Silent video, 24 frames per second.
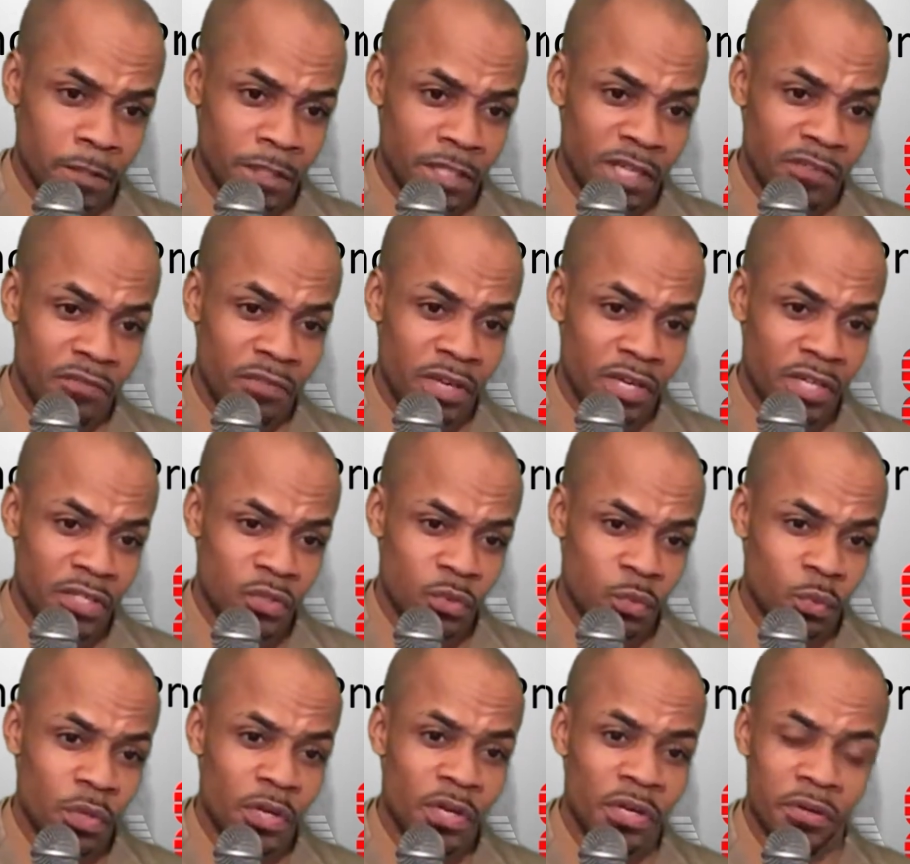Leaving
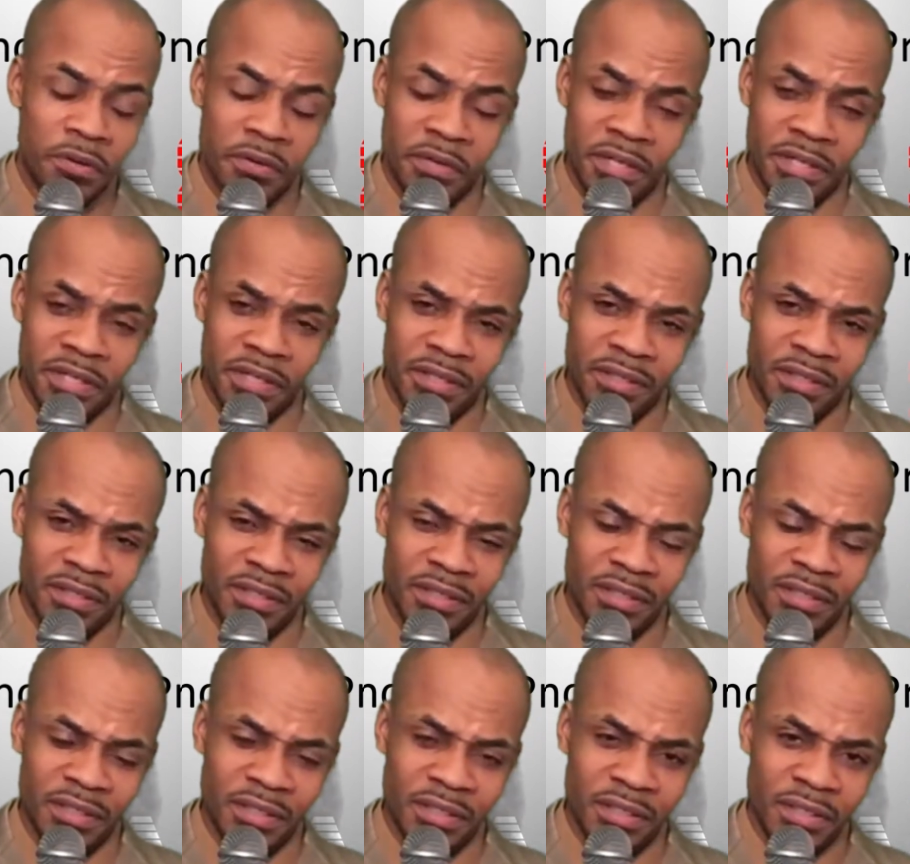us wondering,
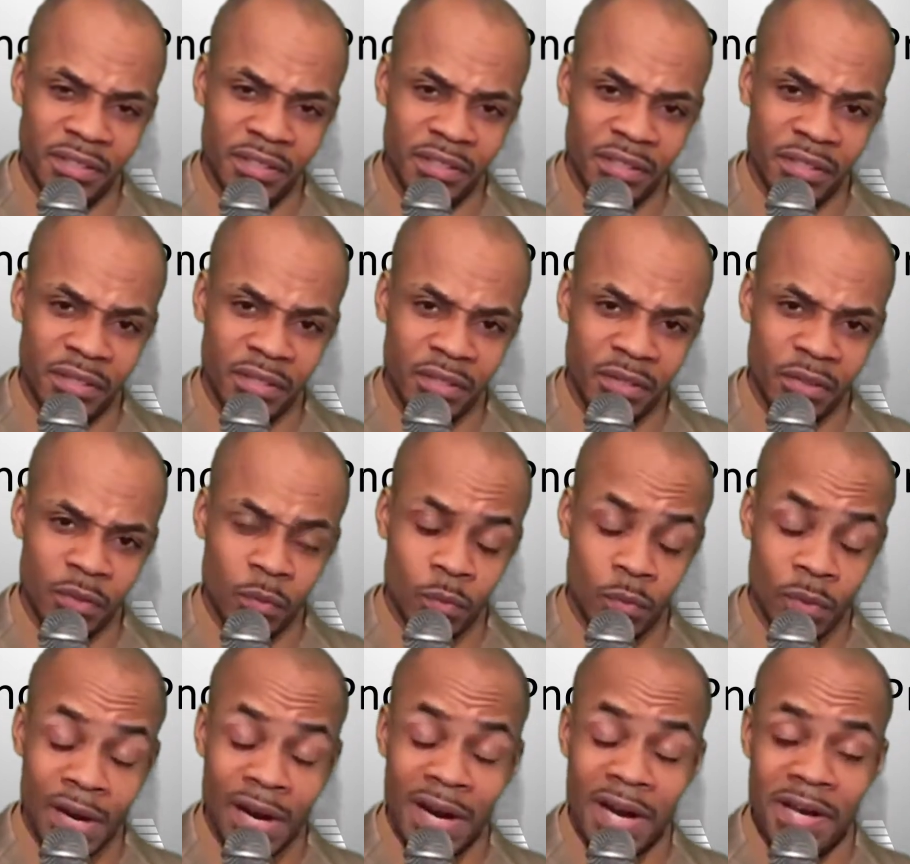
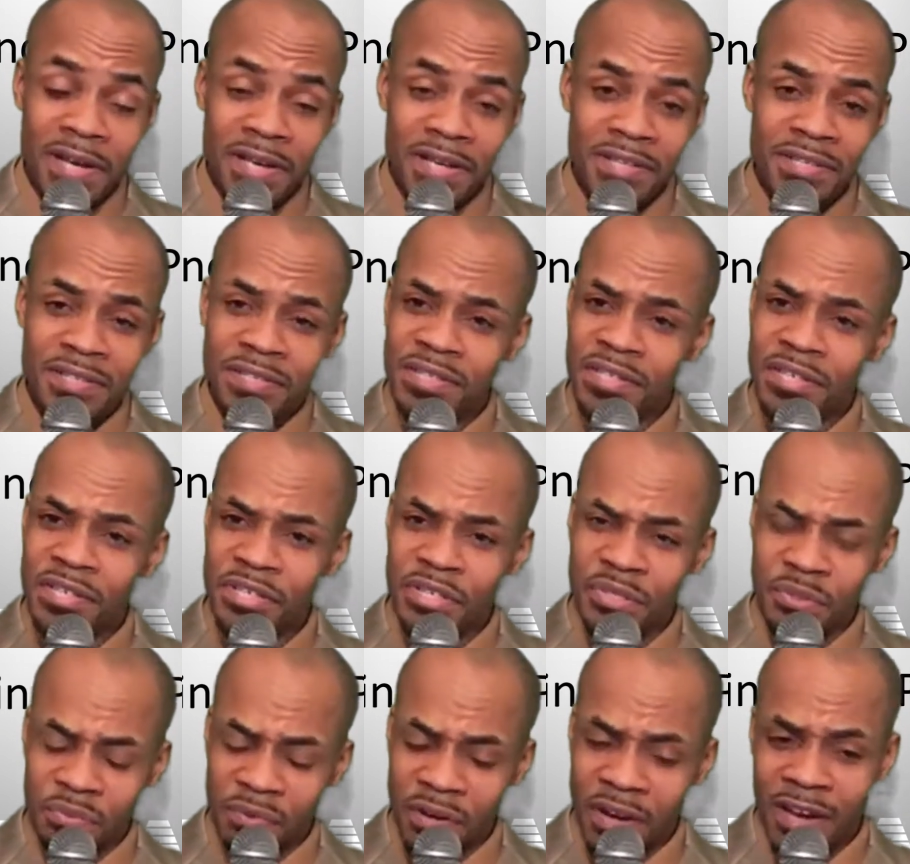why is
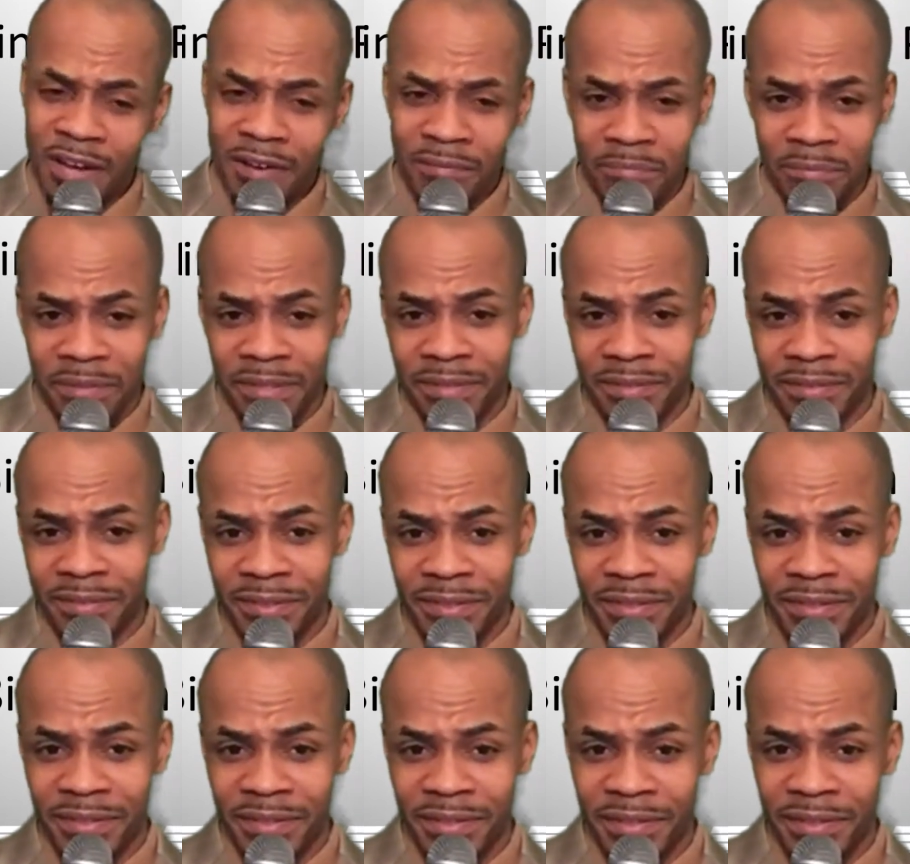Dennis Rodman
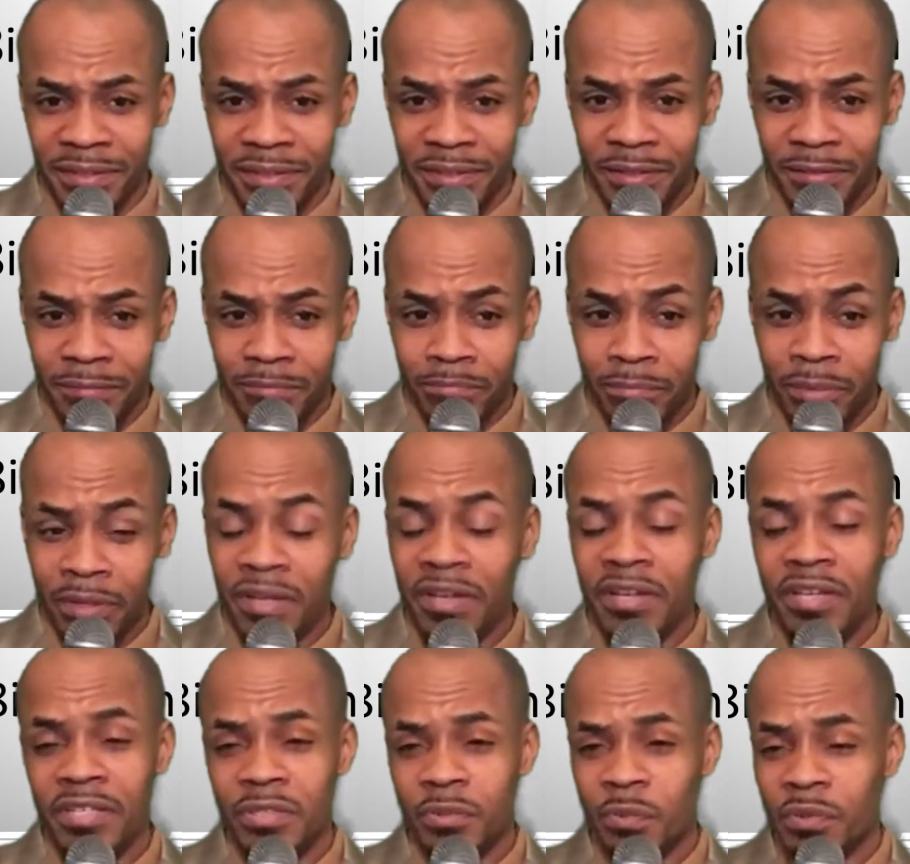
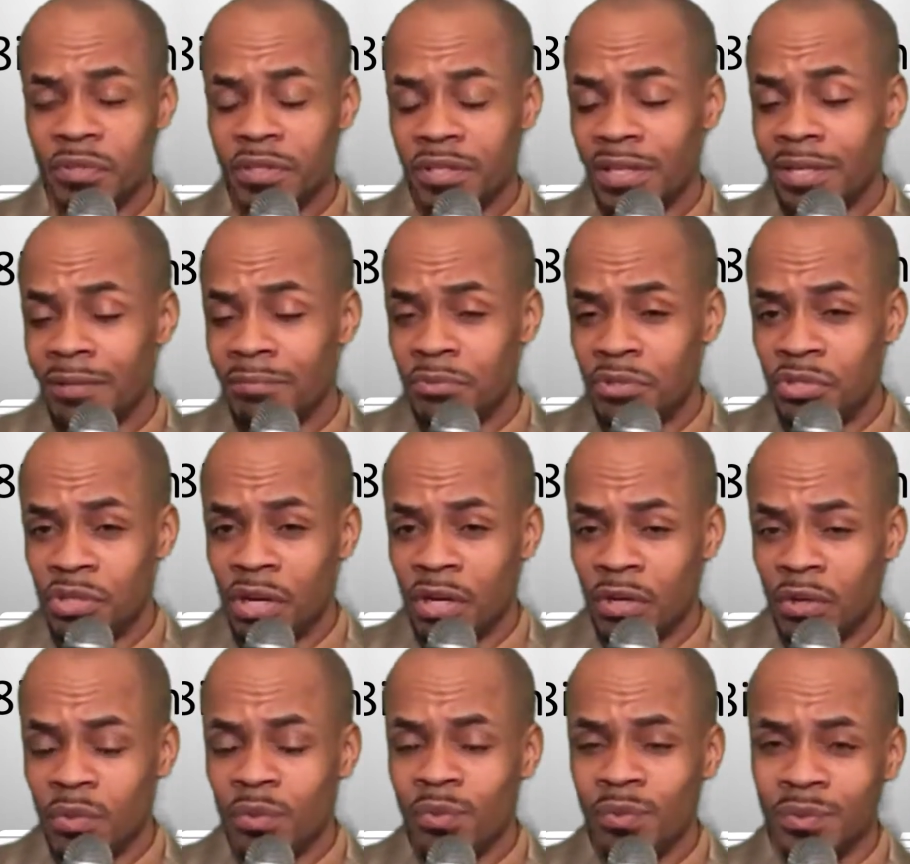buddies with Kim
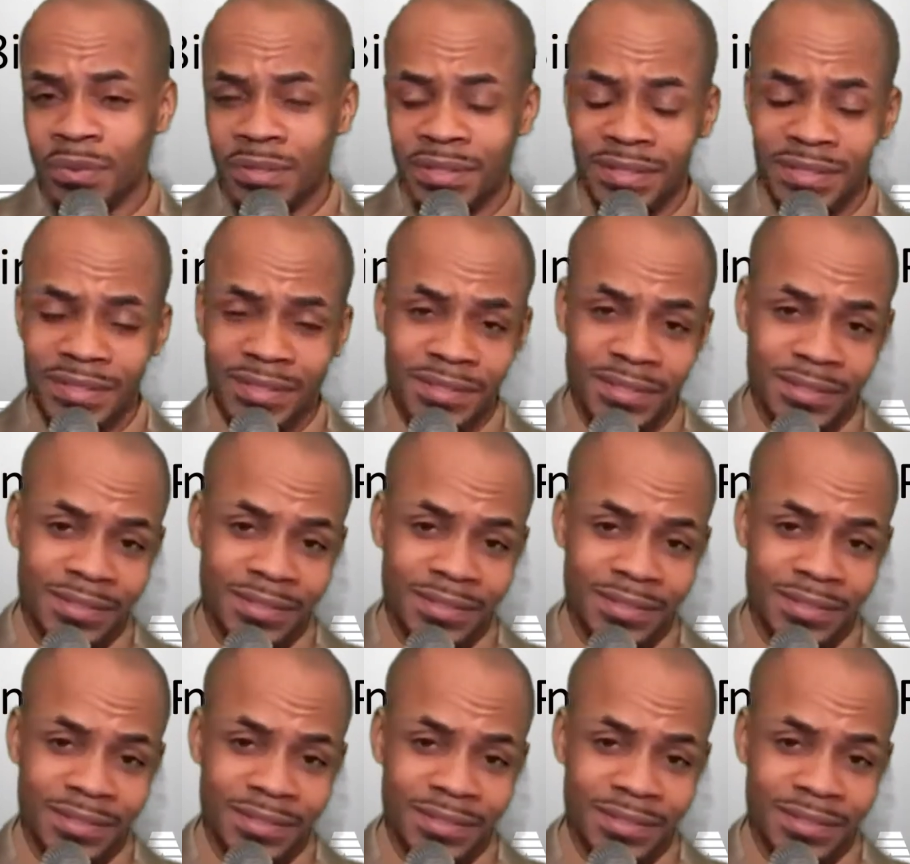Jong-un?